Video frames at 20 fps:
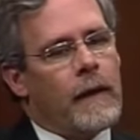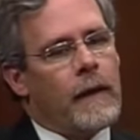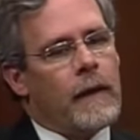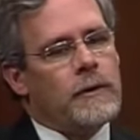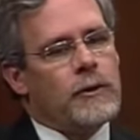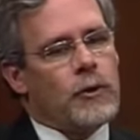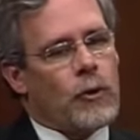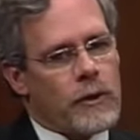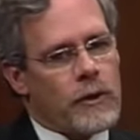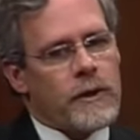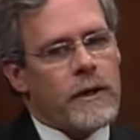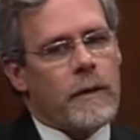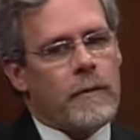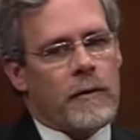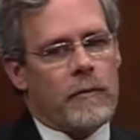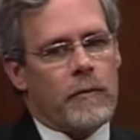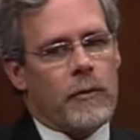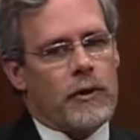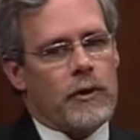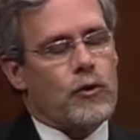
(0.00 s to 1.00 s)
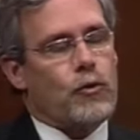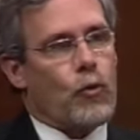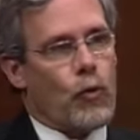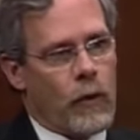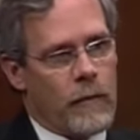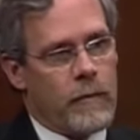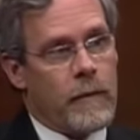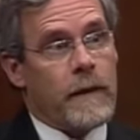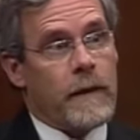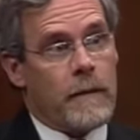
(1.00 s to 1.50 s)
George W. Bush
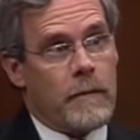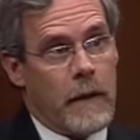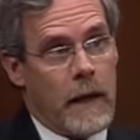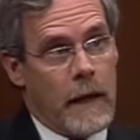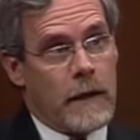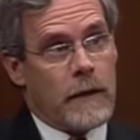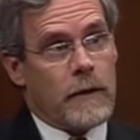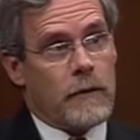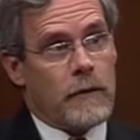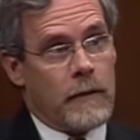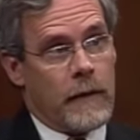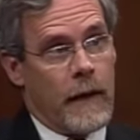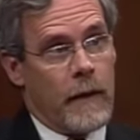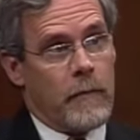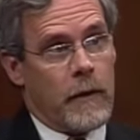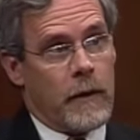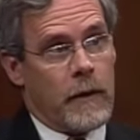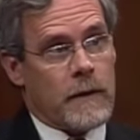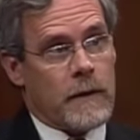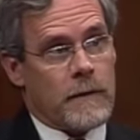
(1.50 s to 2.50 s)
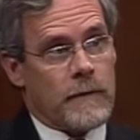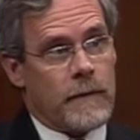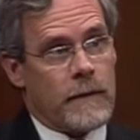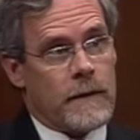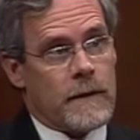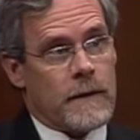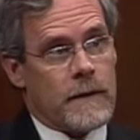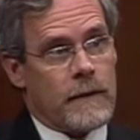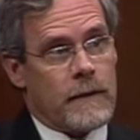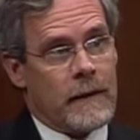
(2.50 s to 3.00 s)
would have been the man to do that because of
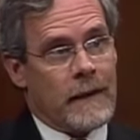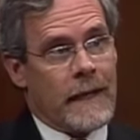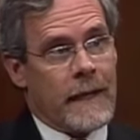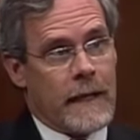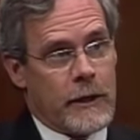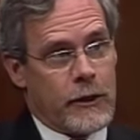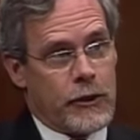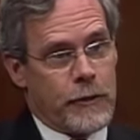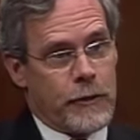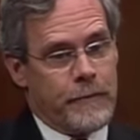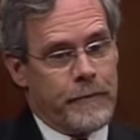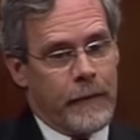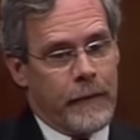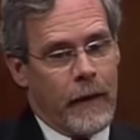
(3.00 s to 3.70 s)
his lineage